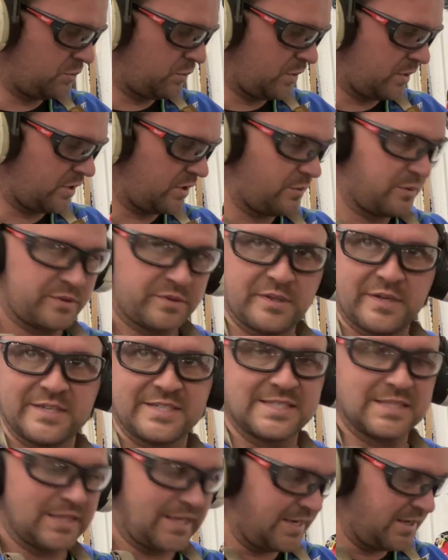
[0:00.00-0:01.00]
working with nice
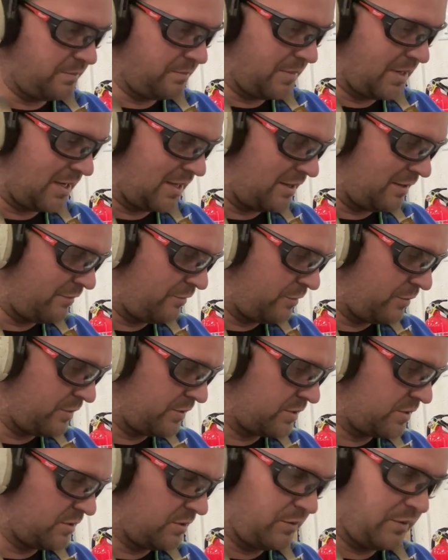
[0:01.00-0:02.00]
light metal every
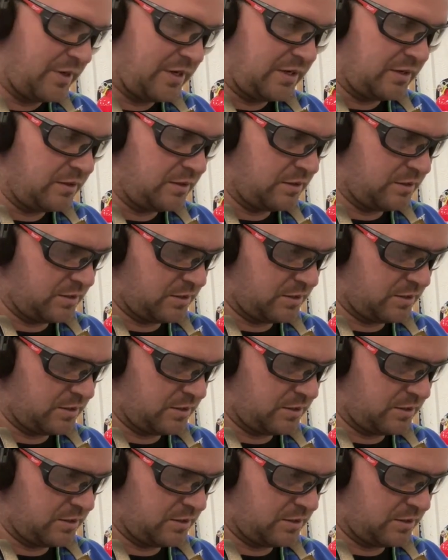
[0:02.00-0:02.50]
once in a while. Not